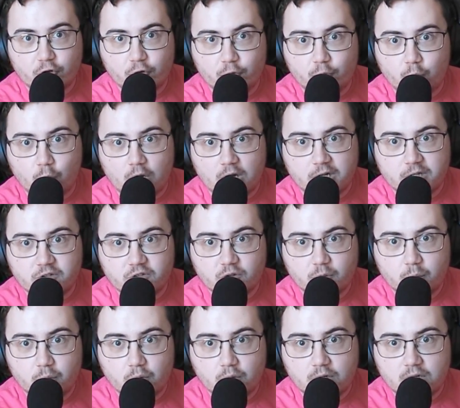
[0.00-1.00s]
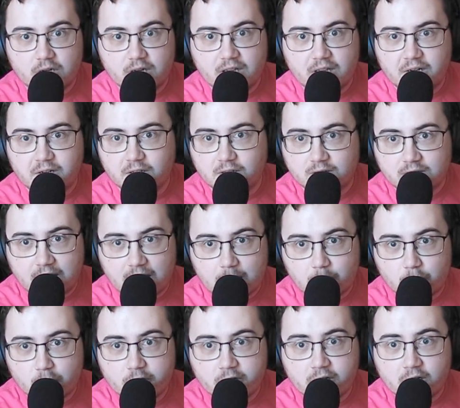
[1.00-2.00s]
of blind support and
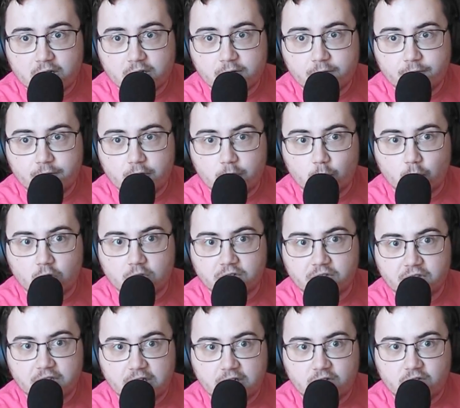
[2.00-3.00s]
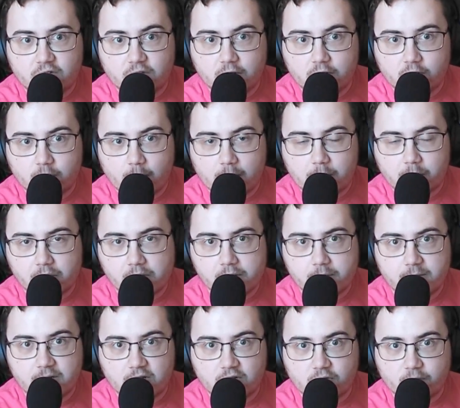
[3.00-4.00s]
elaborate on a few more things since my
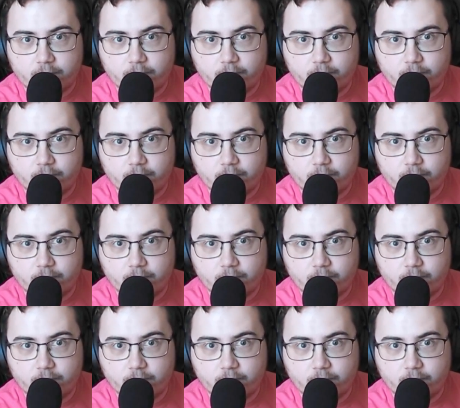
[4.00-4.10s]
previous